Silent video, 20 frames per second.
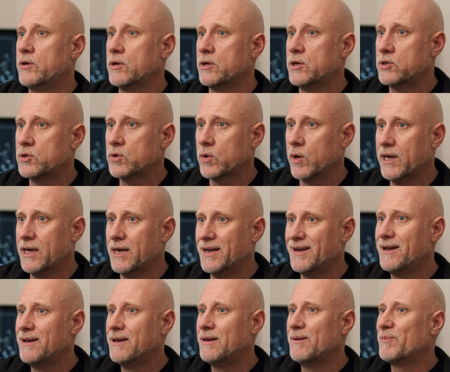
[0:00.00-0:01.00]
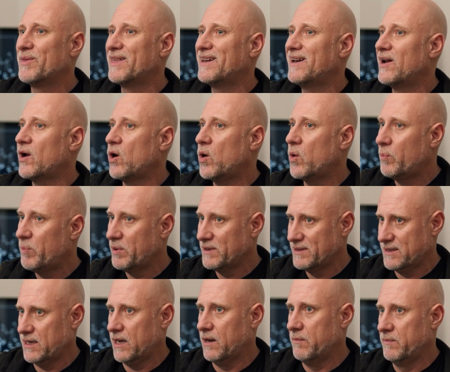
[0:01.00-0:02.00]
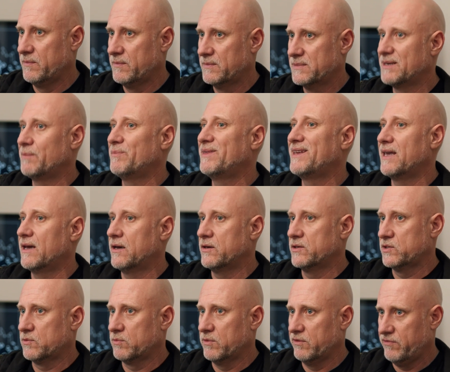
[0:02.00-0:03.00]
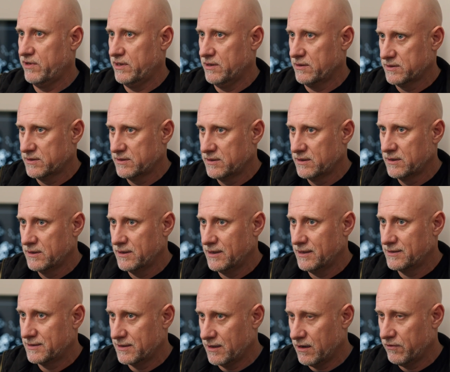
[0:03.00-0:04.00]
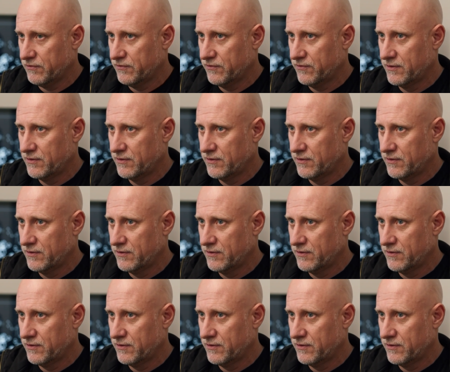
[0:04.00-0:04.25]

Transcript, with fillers: can enjoy it. Then it opens up, something else reveals itself.